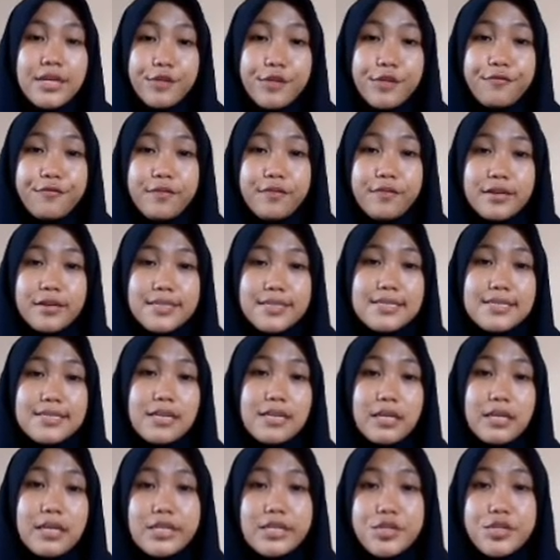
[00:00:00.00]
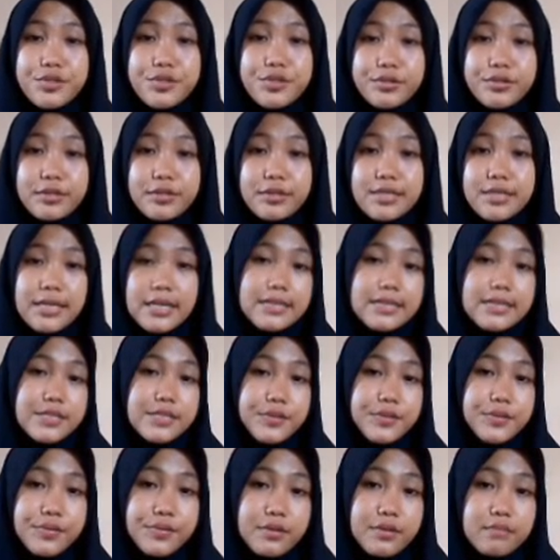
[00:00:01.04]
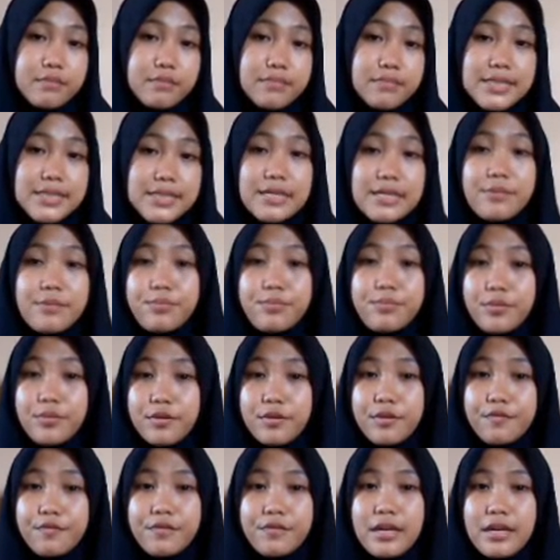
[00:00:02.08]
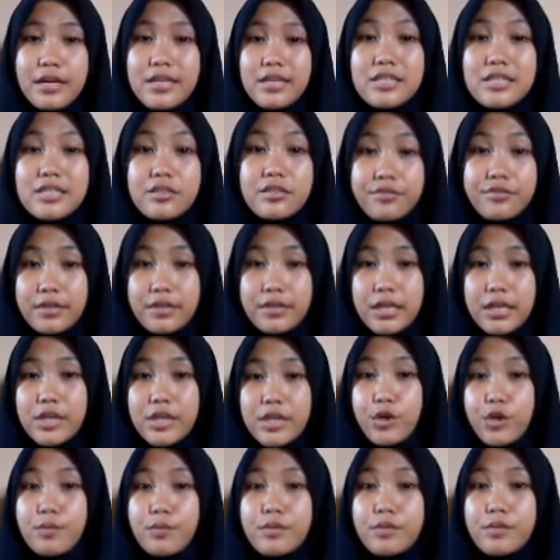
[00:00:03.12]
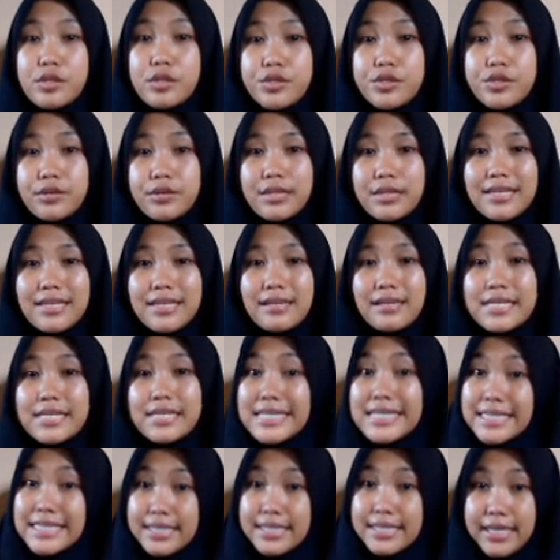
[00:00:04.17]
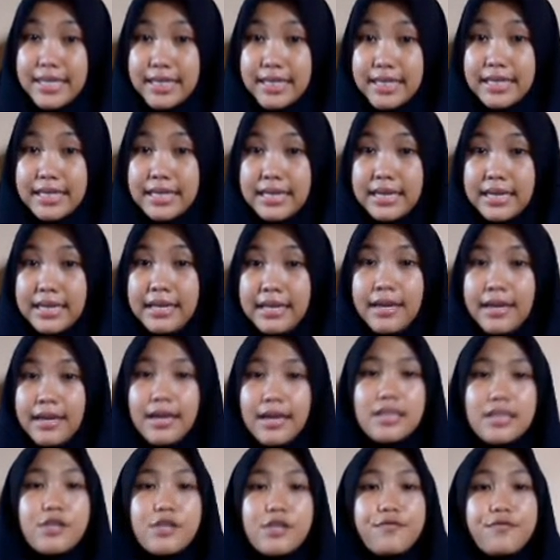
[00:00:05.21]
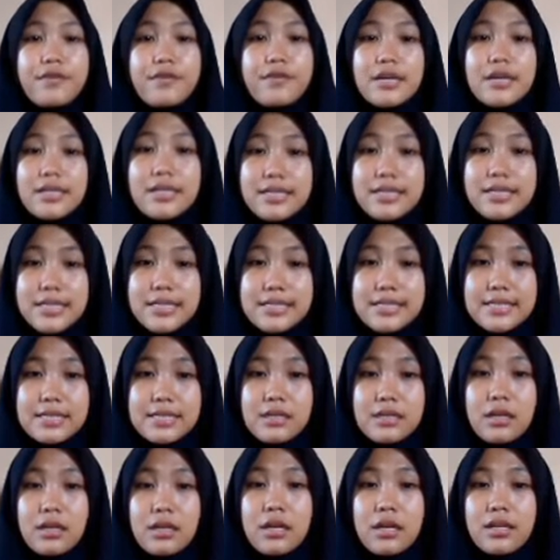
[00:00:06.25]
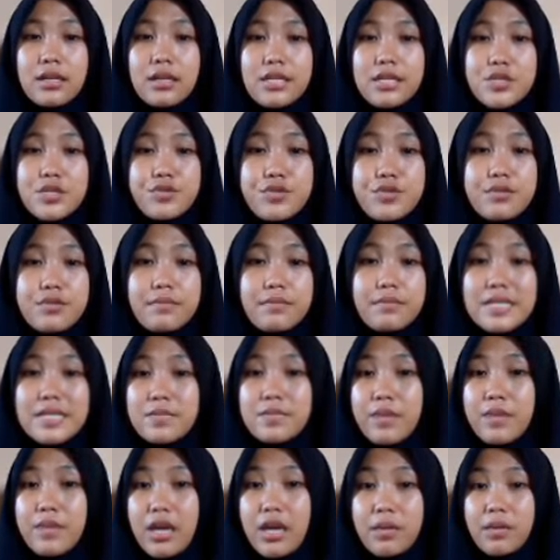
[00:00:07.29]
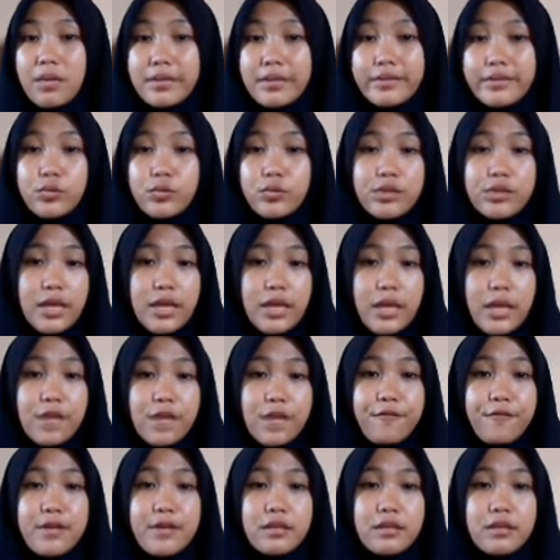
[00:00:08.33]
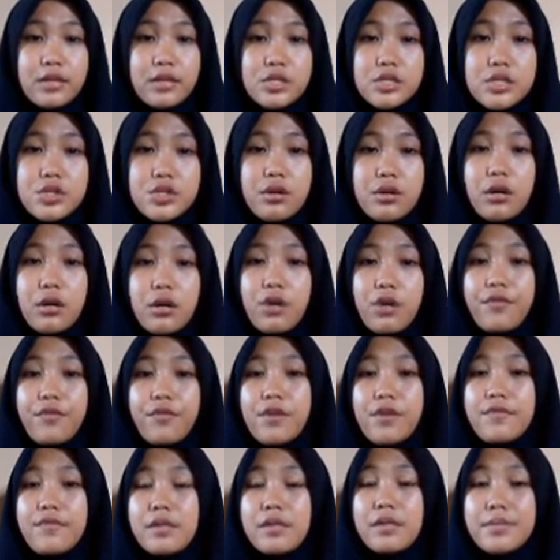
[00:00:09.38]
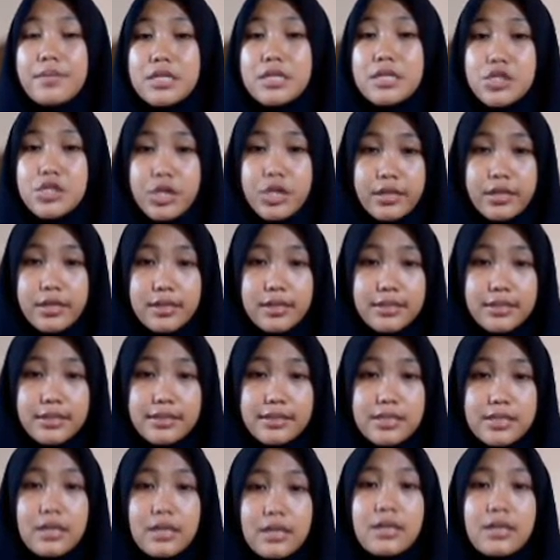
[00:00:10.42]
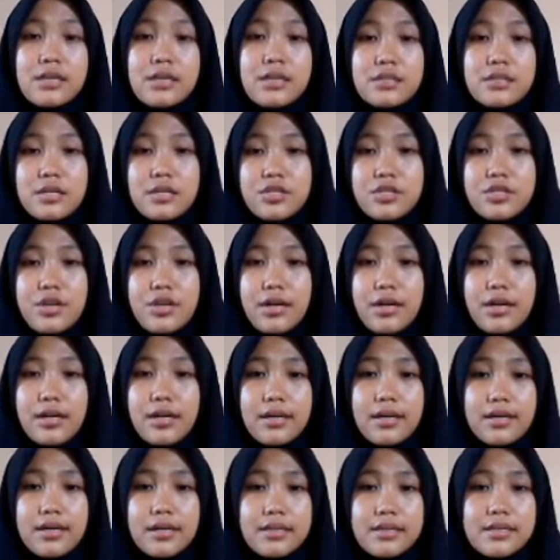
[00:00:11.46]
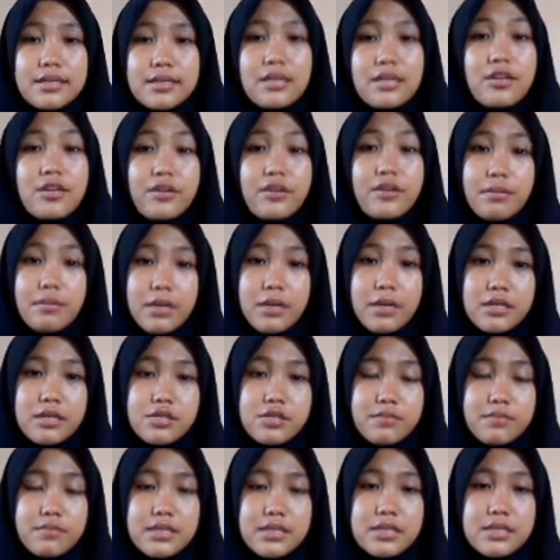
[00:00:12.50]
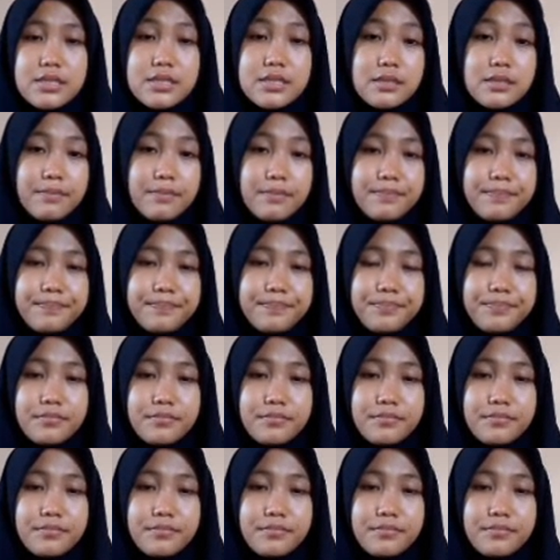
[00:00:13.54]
The first, lecturers and students must improve their internet and computer literacy skill. At the very least, lecturers must be able to take advantage of available channels, such as the learning management system,